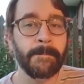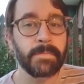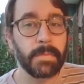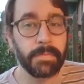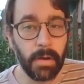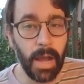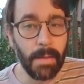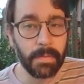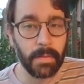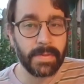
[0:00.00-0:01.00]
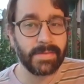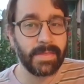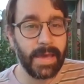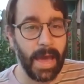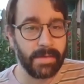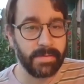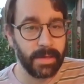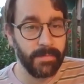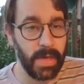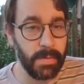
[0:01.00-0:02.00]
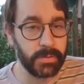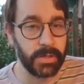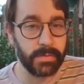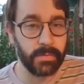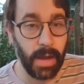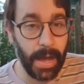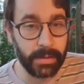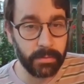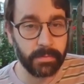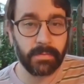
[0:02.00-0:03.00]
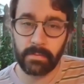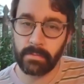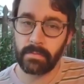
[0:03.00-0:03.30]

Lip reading: The problem is the casting of images or idols,